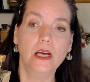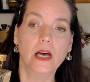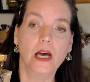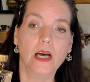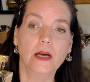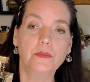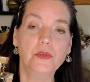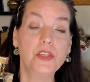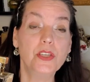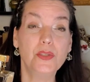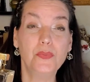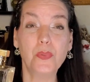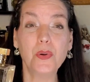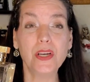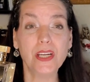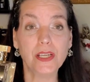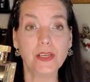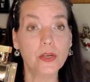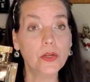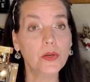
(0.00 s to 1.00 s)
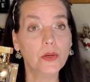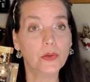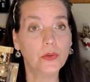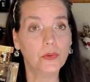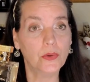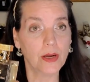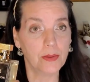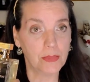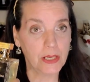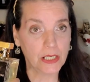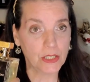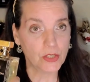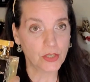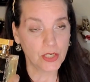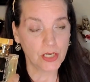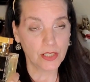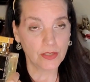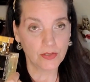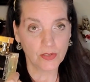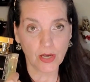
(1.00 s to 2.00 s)
Um, she's pretty new. I mean,
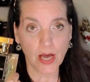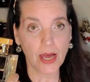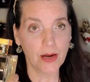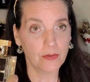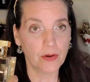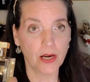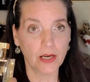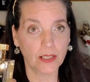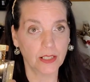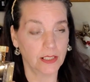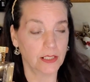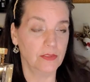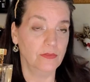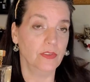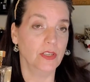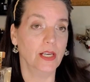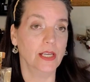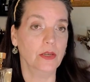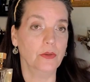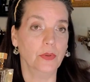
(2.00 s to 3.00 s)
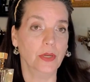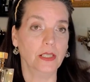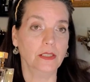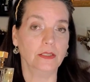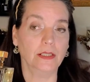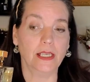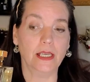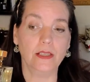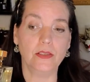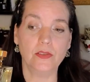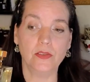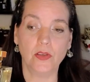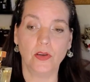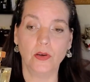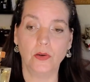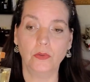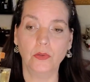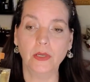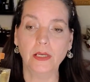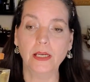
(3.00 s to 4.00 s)
she skyrocketed very quickly.
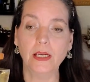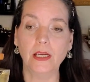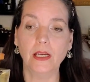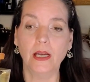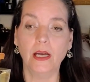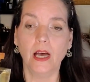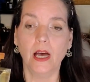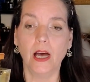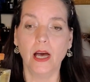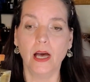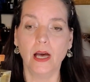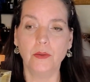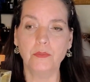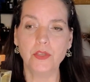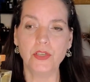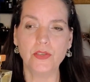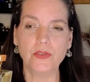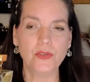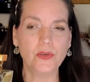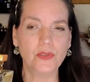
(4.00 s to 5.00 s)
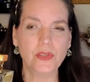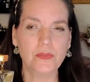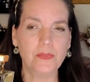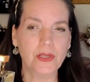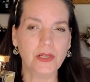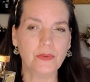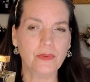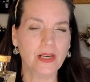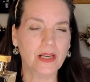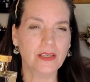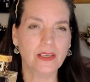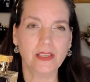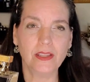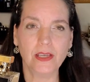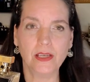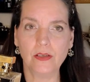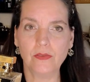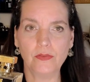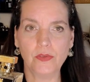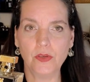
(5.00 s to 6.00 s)
So um, she's only been around, I
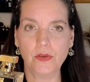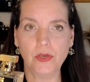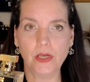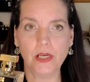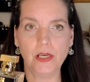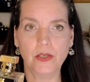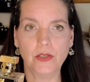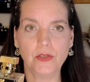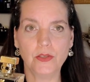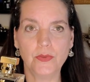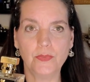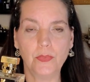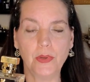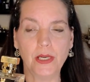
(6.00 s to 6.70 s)
think, a few years.